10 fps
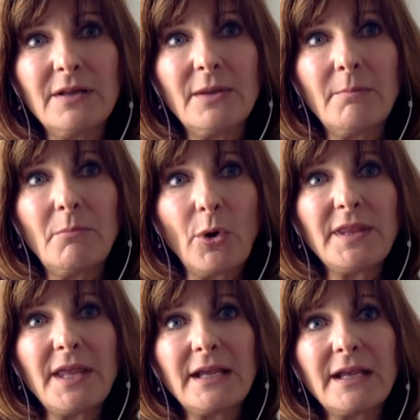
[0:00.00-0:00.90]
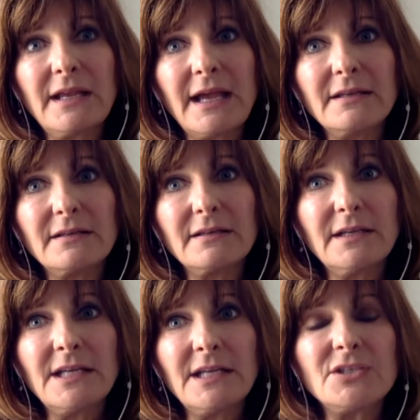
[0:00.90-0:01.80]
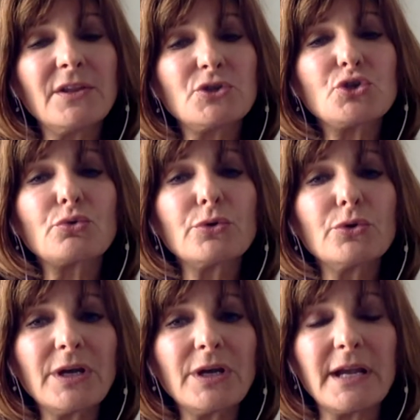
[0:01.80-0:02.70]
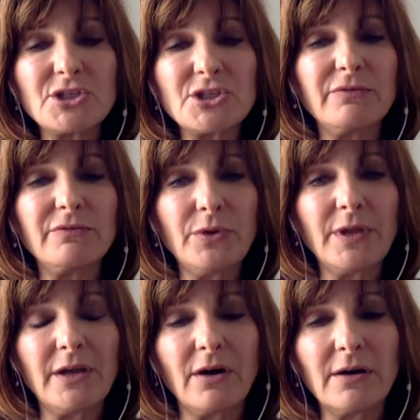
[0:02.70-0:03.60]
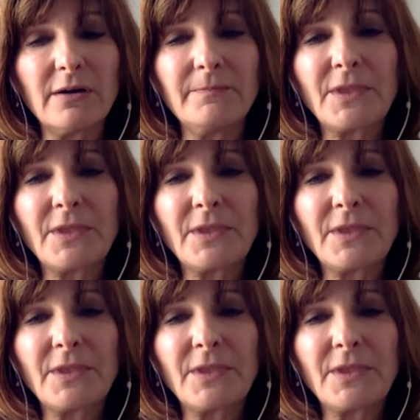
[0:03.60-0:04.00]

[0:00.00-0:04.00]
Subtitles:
the more they can get into the true connection of who they are